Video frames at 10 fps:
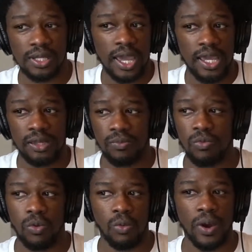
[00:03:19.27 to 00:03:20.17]
Hey,
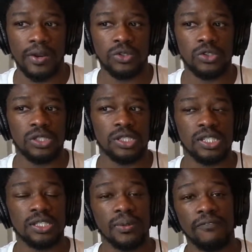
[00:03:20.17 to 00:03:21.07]
why don't you just
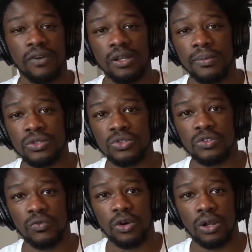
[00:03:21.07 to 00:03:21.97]
teach them the fundamentals
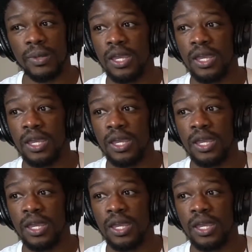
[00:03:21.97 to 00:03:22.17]
of Krump?